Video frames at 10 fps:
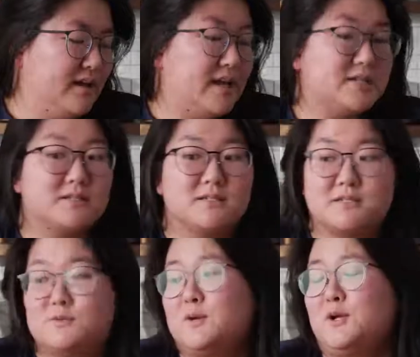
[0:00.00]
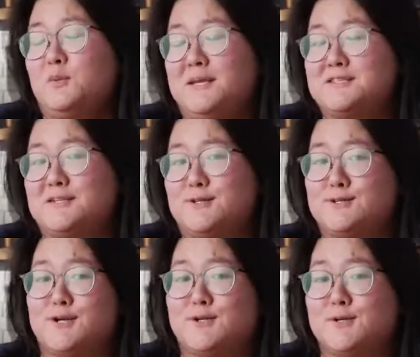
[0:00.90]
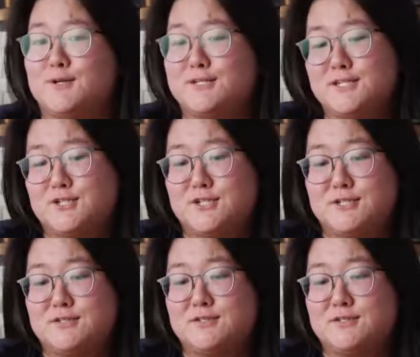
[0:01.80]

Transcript: Yeah, so this is where you basically start doing your dishes,